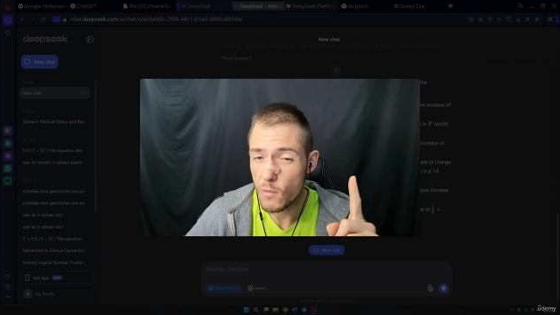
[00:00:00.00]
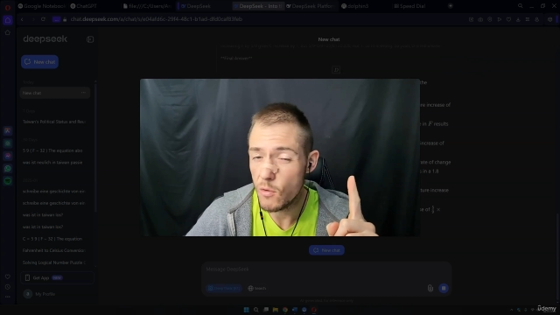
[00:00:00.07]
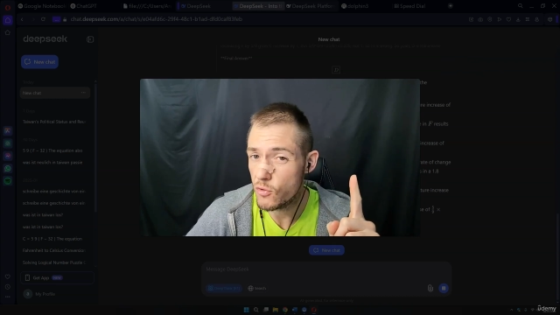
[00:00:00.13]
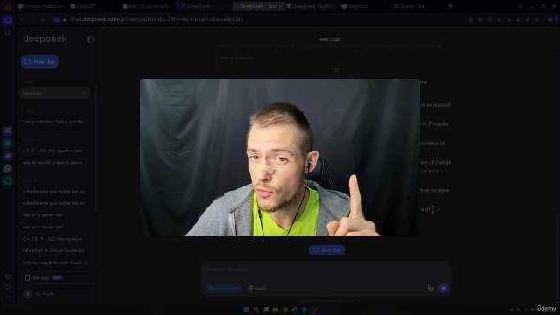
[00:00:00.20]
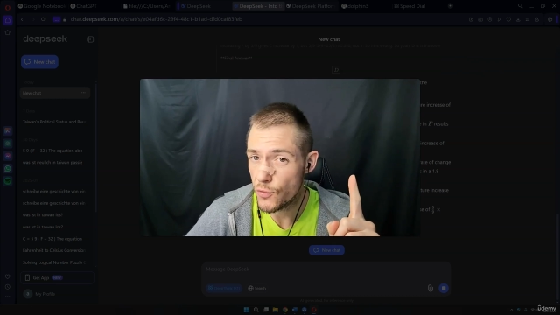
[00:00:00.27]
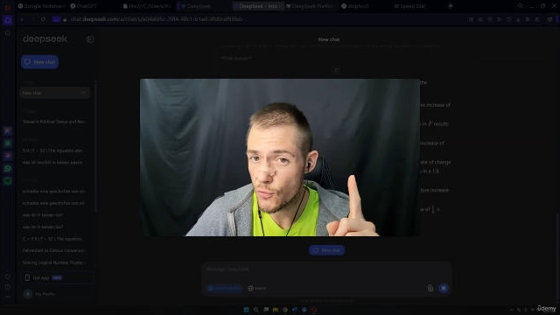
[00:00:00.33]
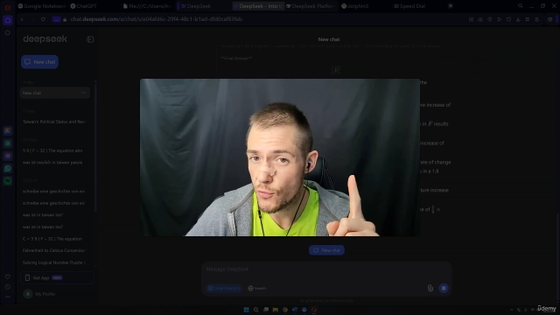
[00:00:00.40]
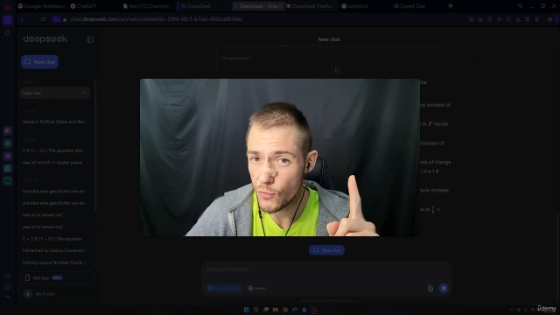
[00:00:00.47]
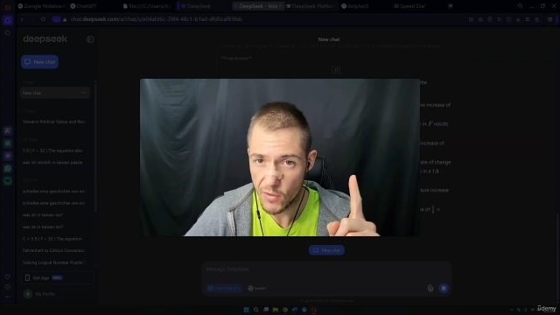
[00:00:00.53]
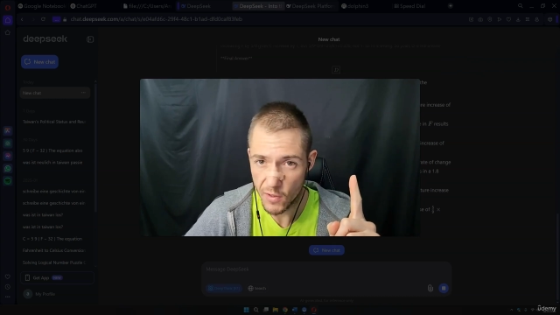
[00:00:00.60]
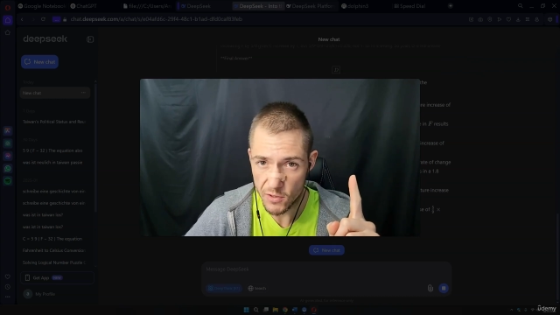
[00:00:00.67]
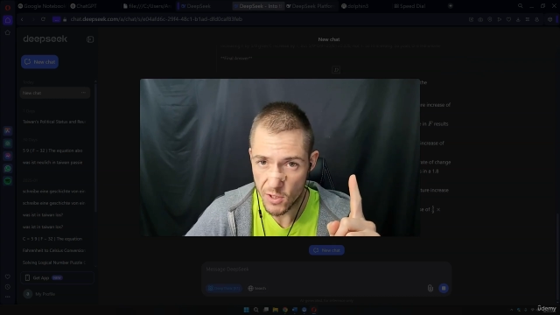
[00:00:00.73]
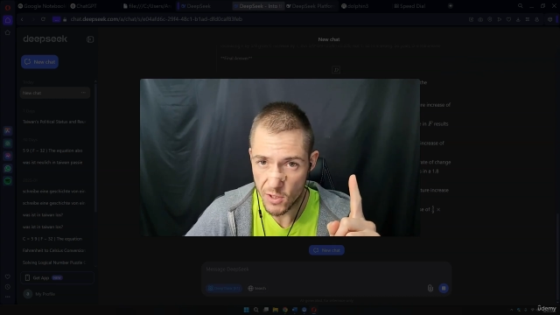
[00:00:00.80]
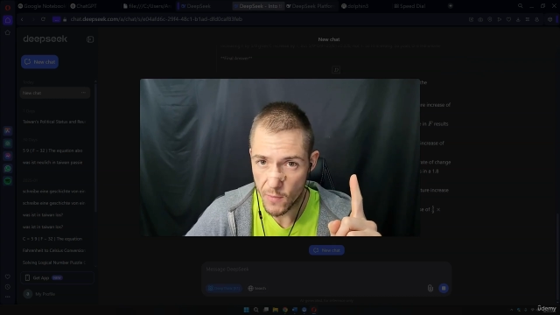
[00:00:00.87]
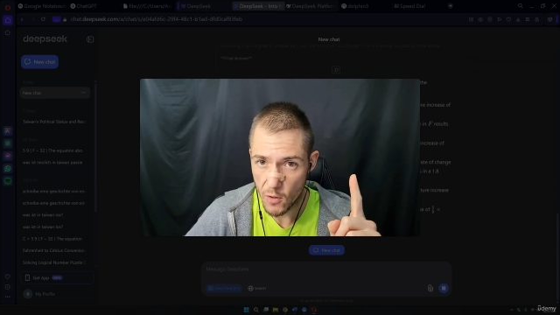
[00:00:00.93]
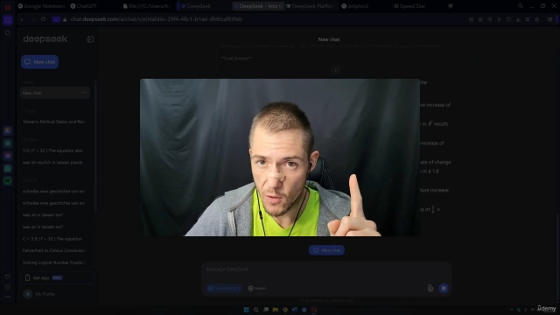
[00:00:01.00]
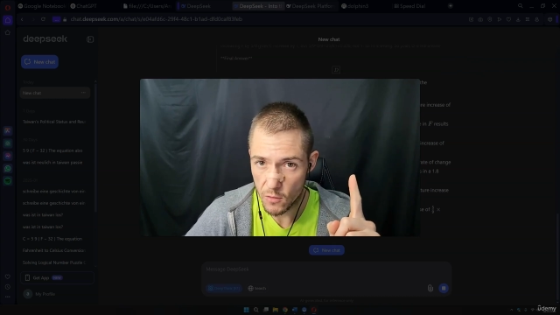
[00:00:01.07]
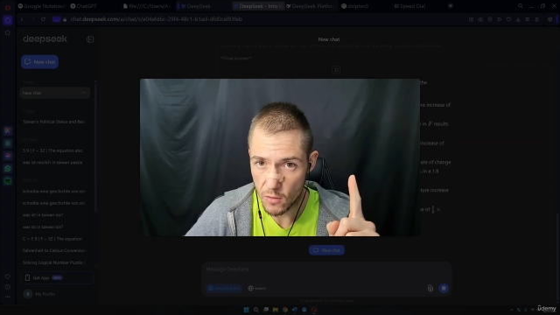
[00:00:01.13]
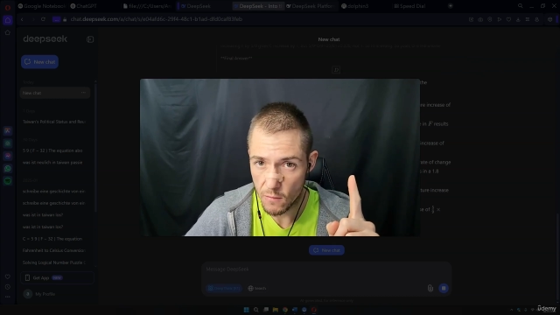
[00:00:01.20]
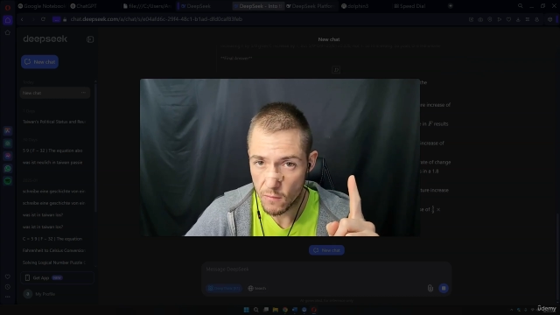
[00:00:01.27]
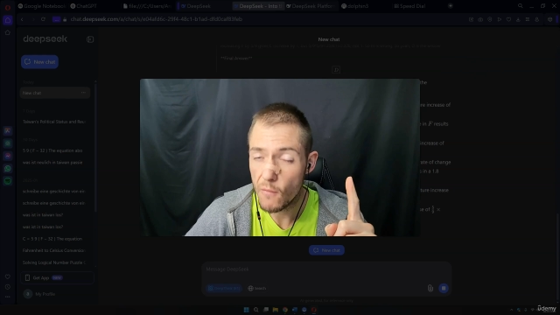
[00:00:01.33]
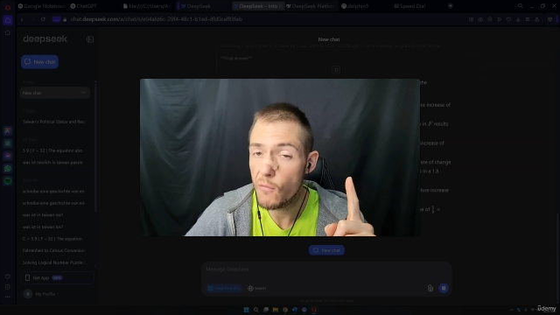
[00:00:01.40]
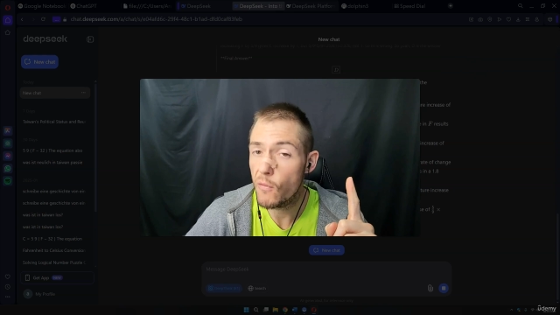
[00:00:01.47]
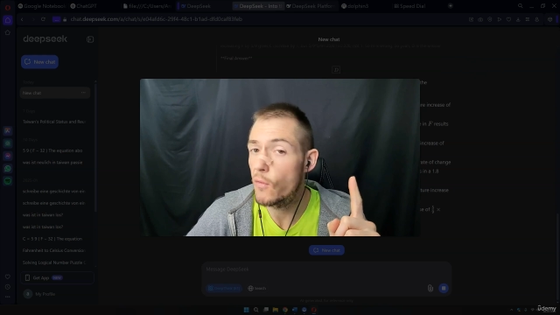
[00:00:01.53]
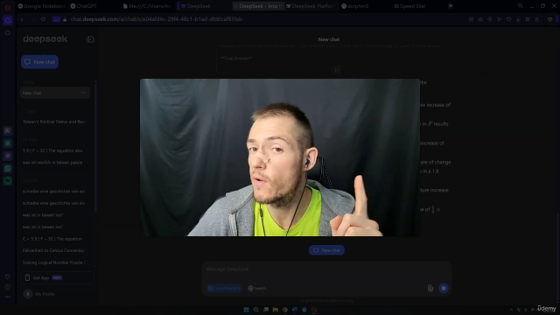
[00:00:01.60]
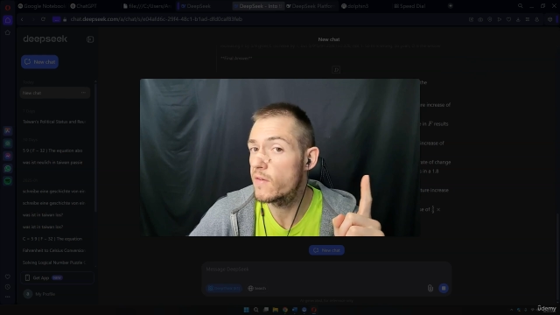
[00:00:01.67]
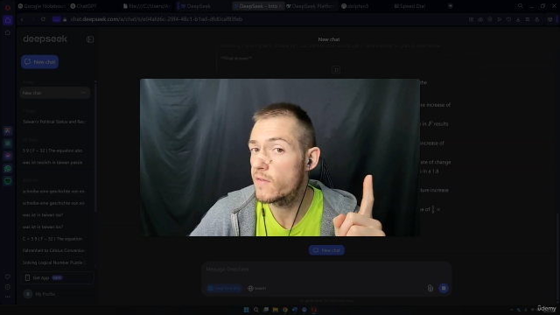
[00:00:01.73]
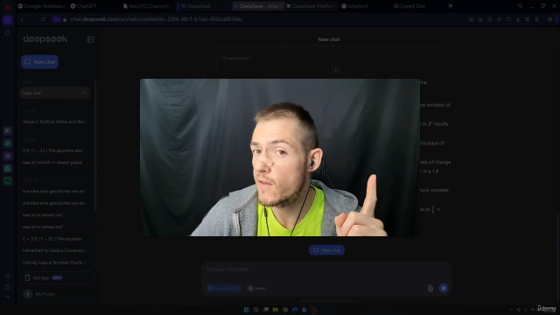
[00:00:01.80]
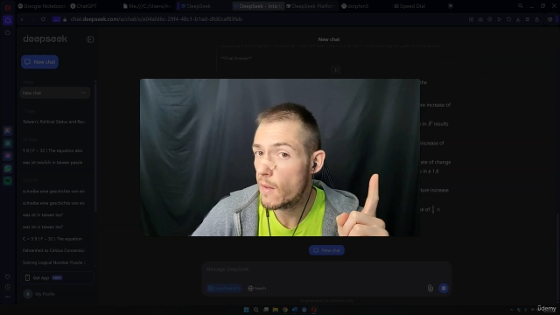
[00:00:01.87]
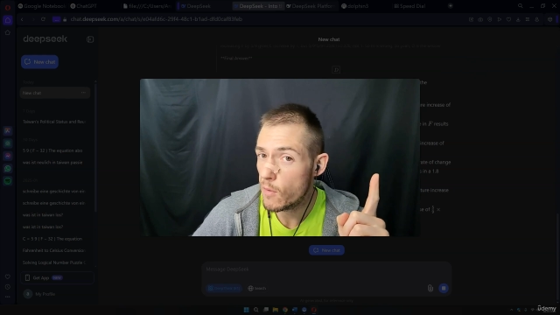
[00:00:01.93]
you should use such a model. For
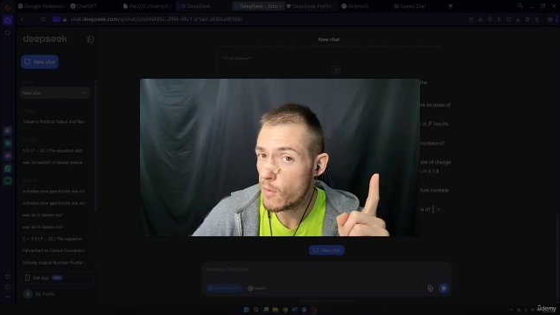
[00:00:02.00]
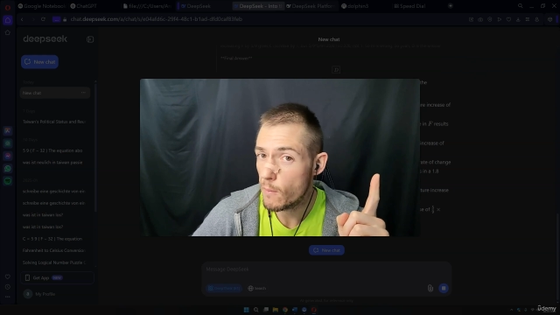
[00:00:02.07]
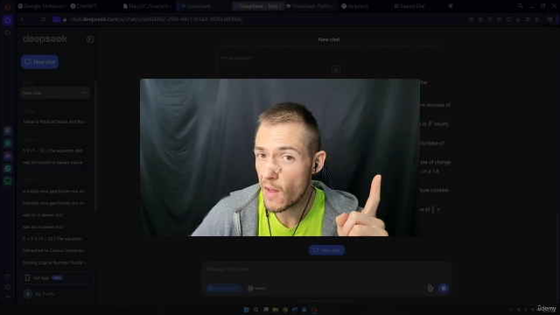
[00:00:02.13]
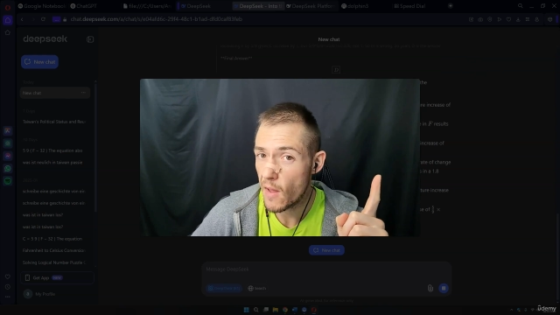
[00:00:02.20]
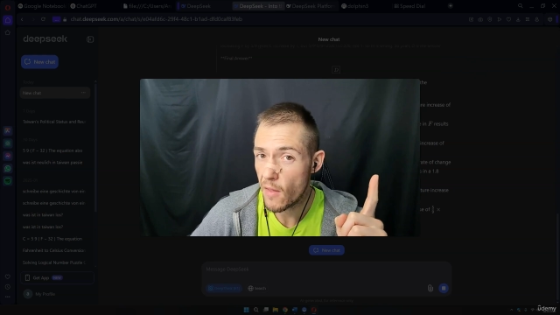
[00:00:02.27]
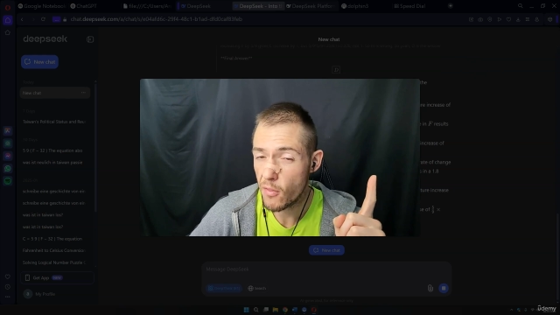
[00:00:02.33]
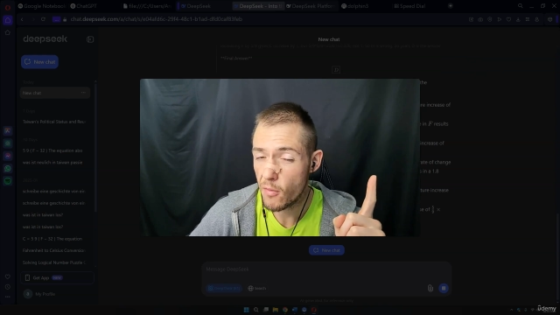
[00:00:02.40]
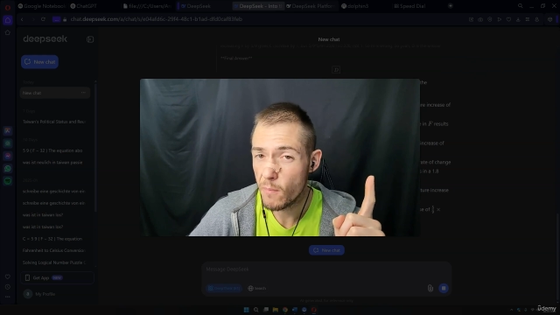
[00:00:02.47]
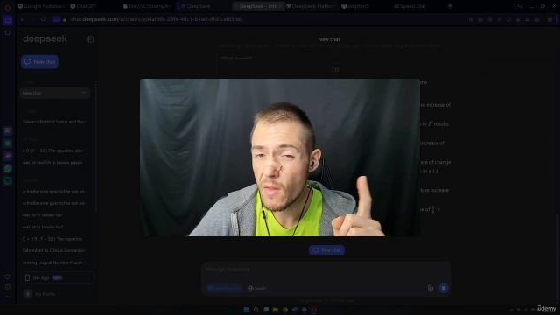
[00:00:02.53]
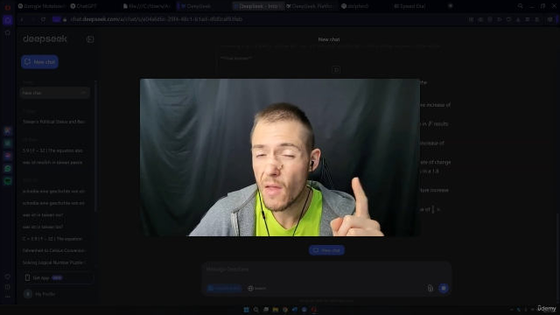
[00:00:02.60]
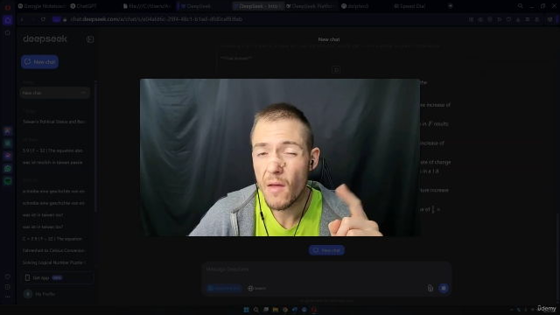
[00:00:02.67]
example, math.